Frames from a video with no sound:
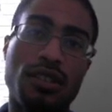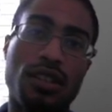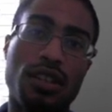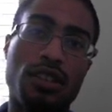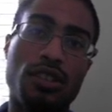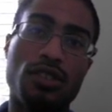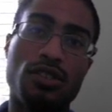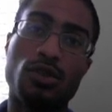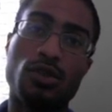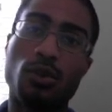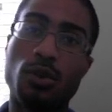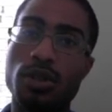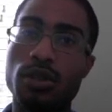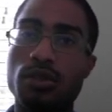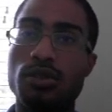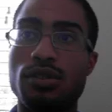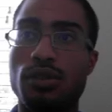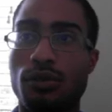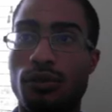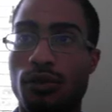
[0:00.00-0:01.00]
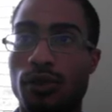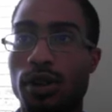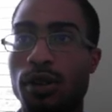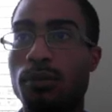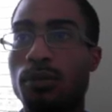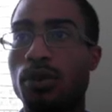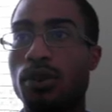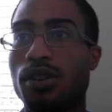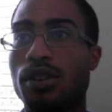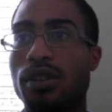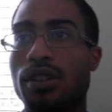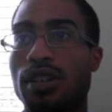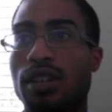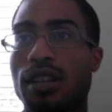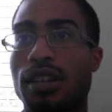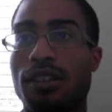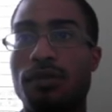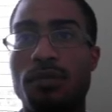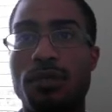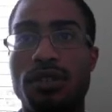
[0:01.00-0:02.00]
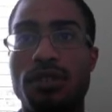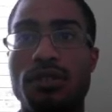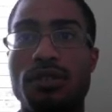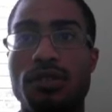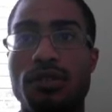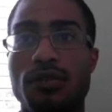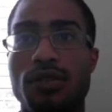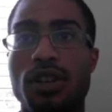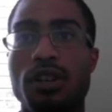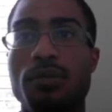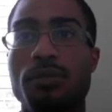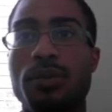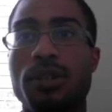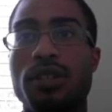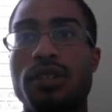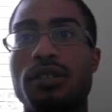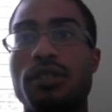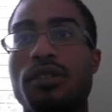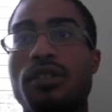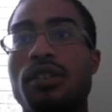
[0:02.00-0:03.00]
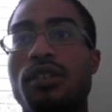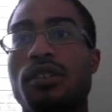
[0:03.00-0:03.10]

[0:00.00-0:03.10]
and the StoryLucent framework that I've been developing.